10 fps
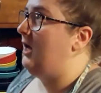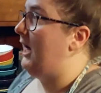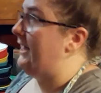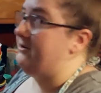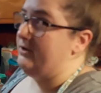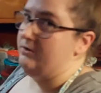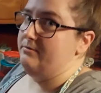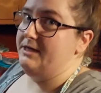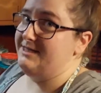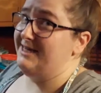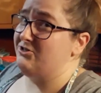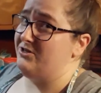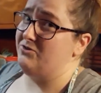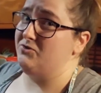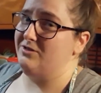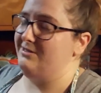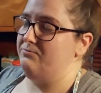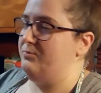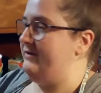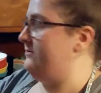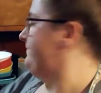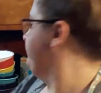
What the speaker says: I don't know, it's actually close, whatever.